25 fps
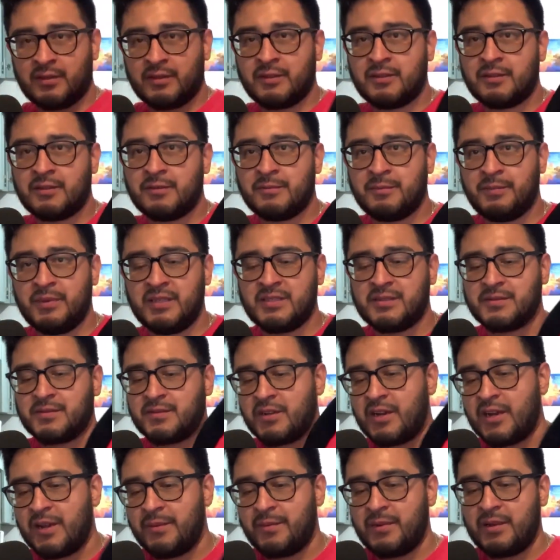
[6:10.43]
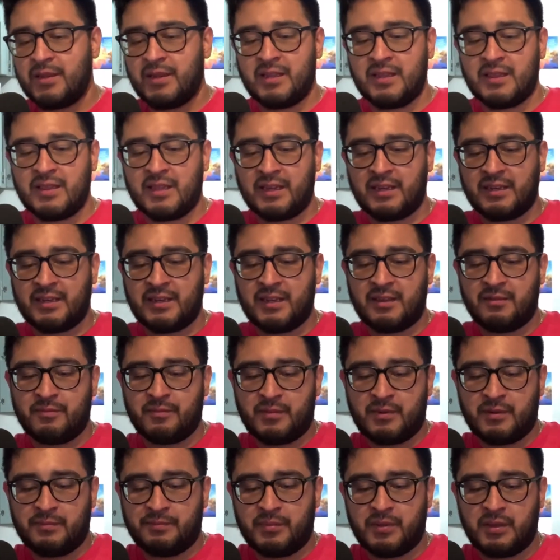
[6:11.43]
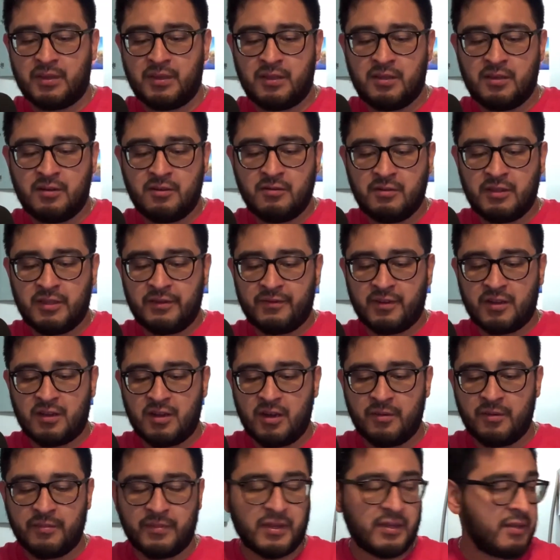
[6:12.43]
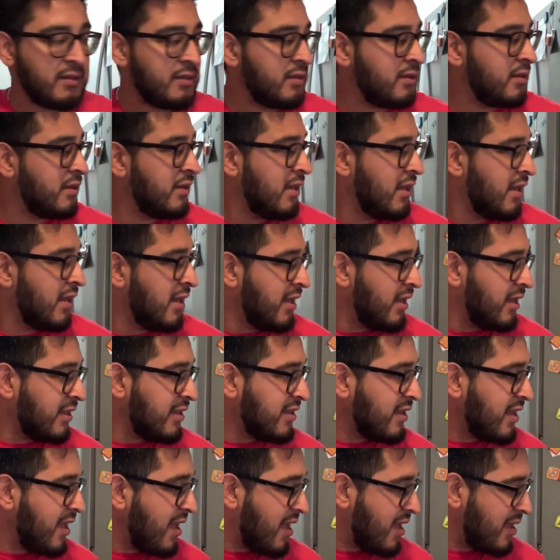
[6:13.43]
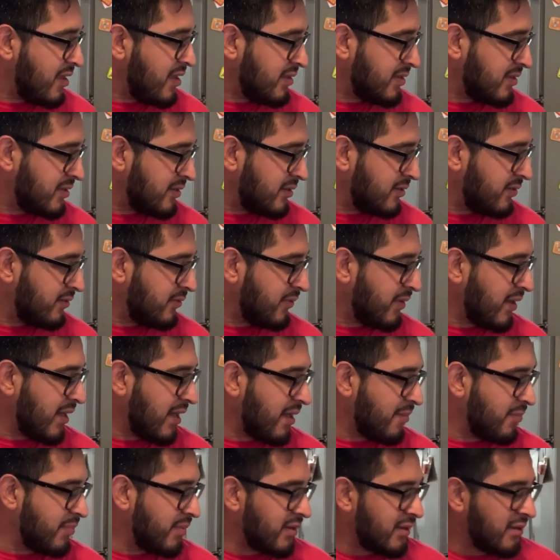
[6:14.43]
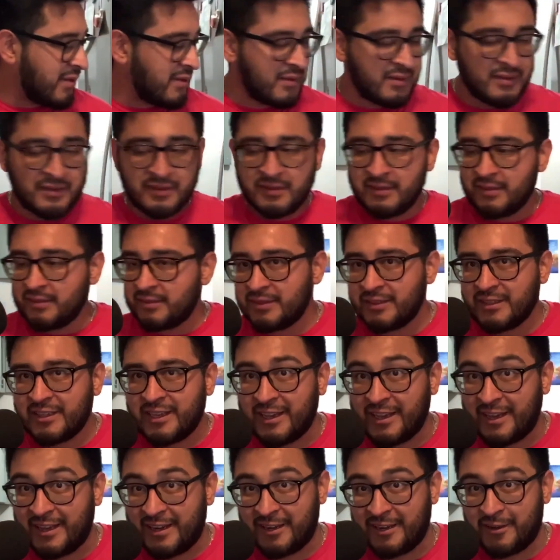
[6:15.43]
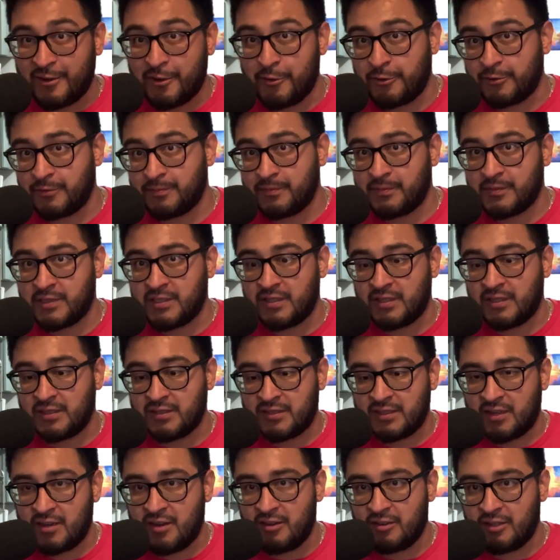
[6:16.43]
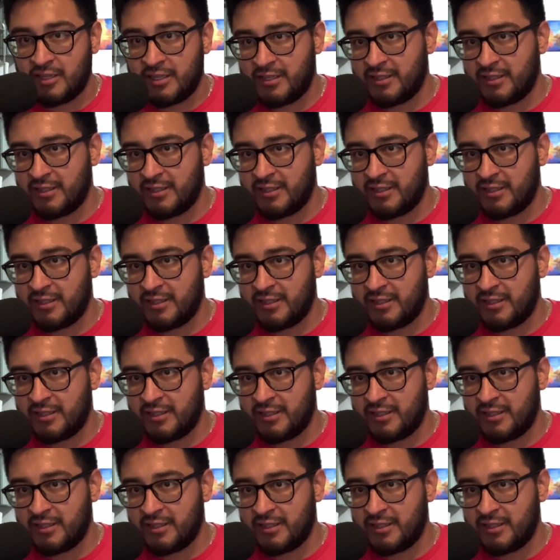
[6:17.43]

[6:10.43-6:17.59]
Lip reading: Please subscribe and like down below. Leave a comment. Yes. What happened? I gotta go. Sons are calling.